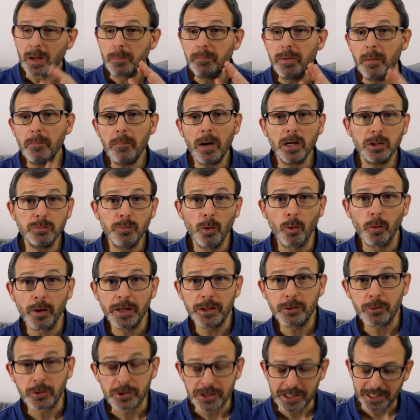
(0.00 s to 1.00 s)
But much more
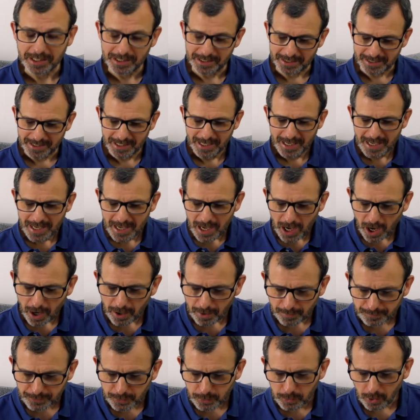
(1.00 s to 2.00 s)
interestingly,
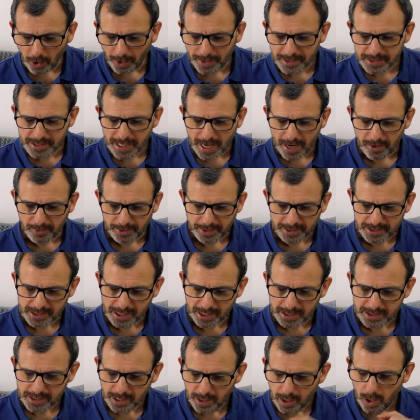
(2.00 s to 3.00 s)
uh, a few lines down it
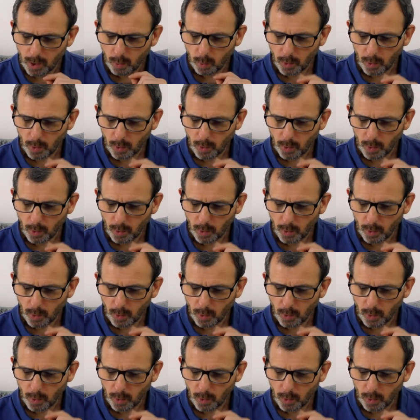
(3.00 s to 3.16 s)
says,